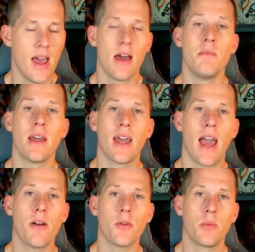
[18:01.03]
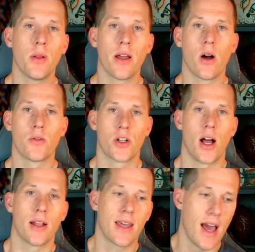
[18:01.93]
and make every playoff
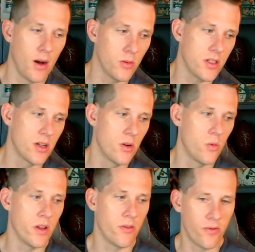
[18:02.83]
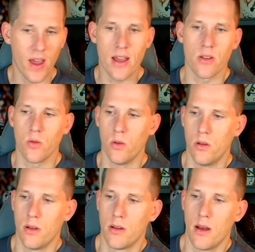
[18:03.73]
shot count with FanDuel,
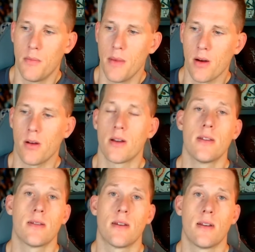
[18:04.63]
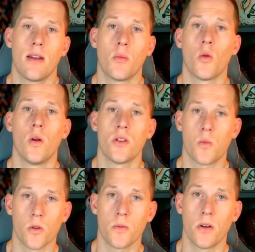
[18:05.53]
America's #1
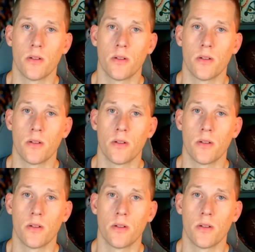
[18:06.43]
sportsbook.